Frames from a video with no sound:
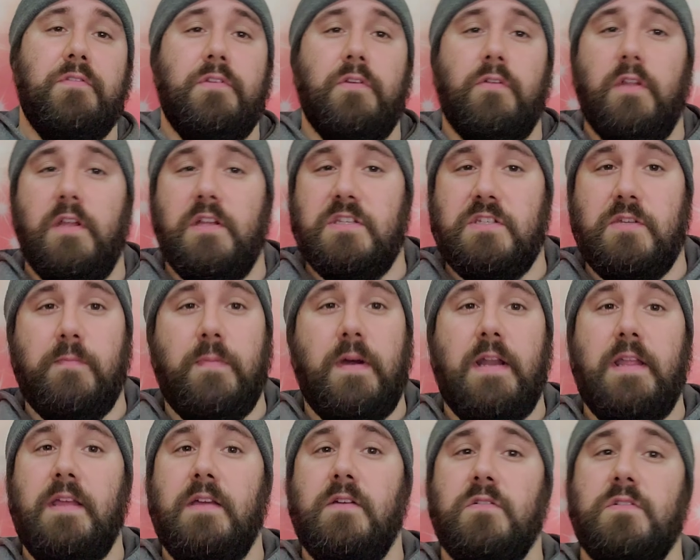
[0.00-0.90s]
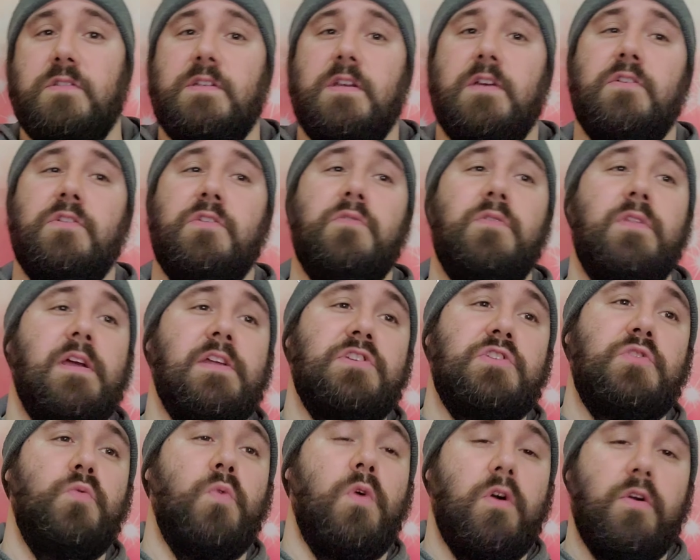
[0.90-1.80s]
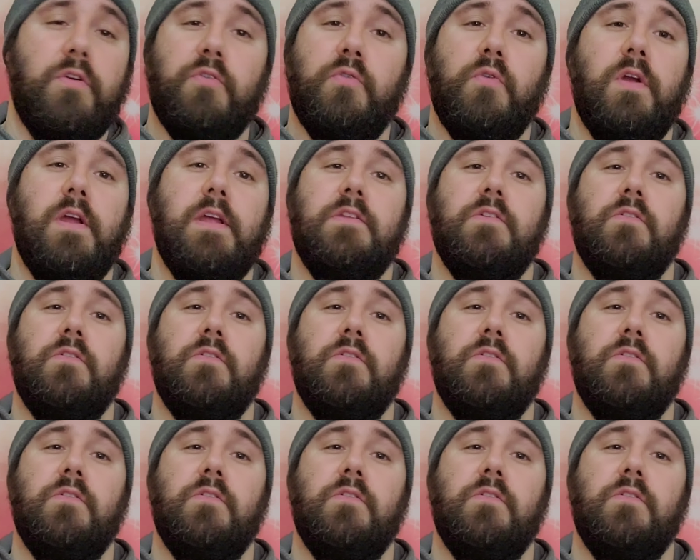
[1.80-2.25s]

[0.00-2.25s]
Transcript: Don't let somebody else tell you that you aren't great.